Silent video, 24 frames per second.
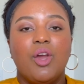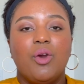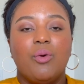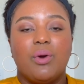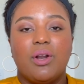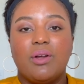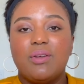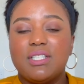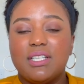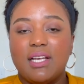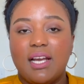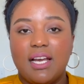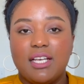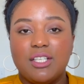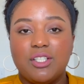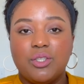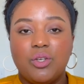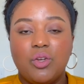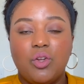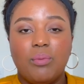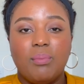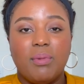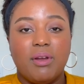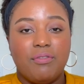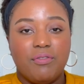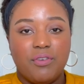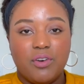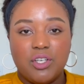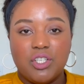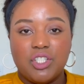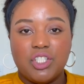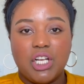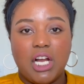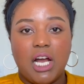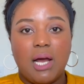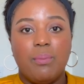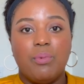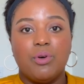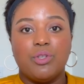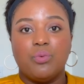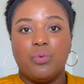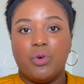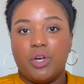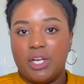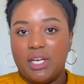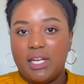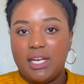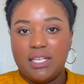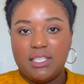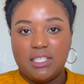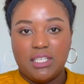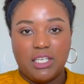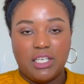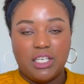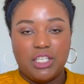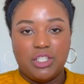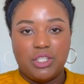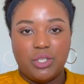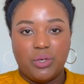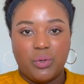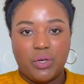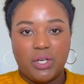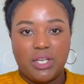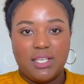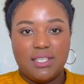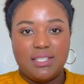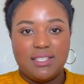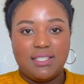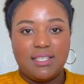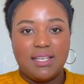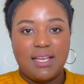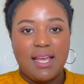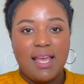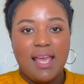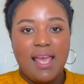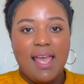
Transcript: When I was in high school, my first job was working at Dunkin' Donuts,